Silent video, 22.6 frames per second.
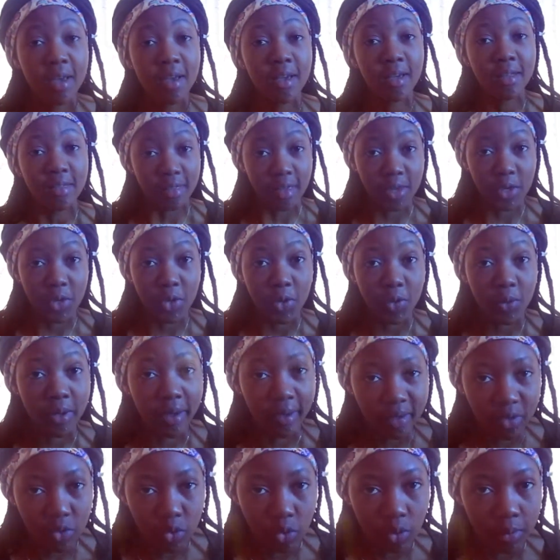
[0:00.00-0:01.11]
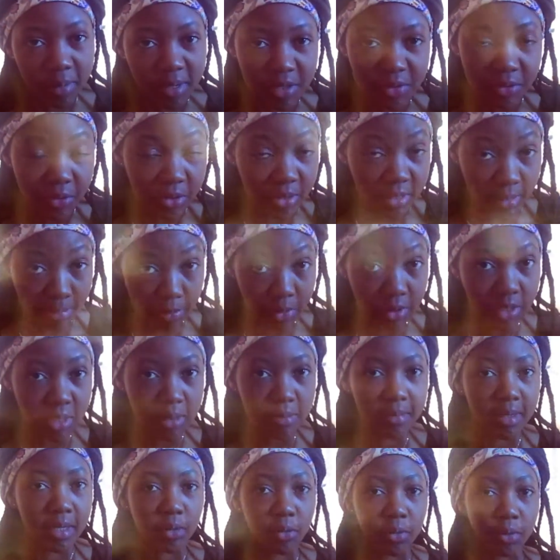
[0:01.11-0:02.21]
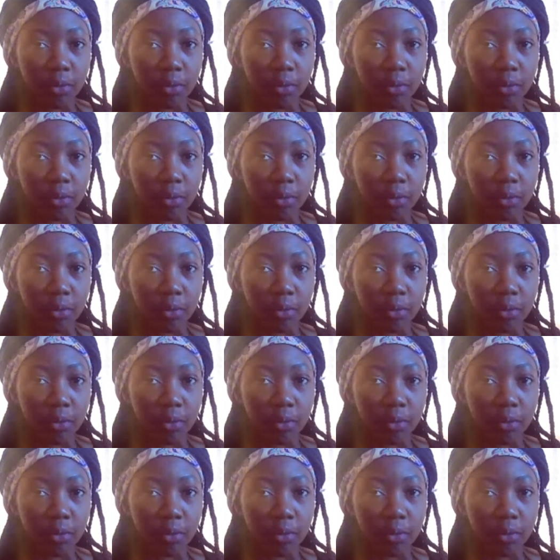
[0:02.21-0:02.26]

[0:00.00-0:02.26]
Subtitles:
Thank you guys so much for supporting me.